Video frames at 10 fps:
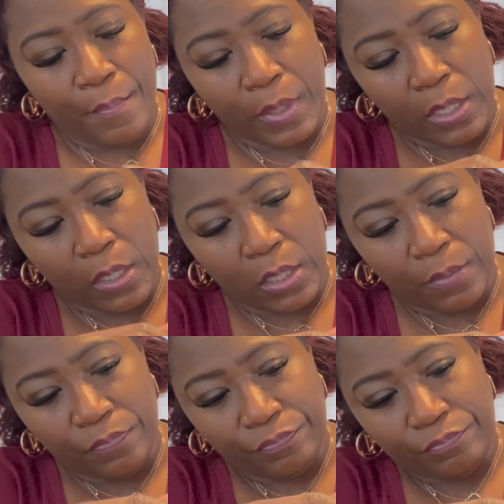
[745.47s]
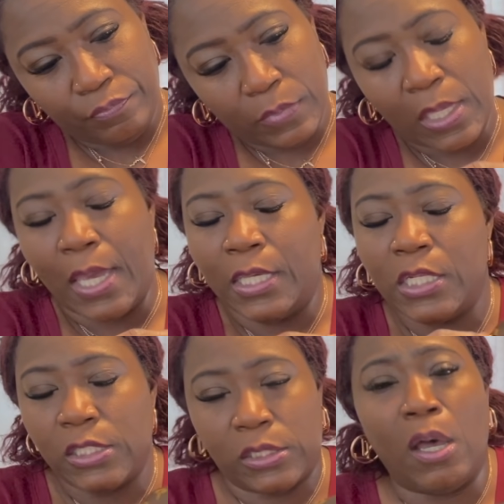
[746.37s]
But yeah,
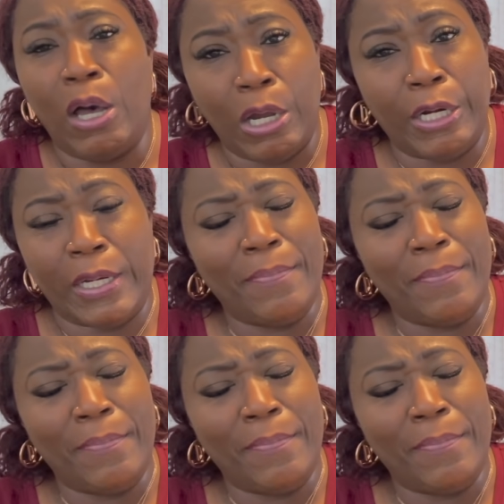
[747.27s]
it is hard.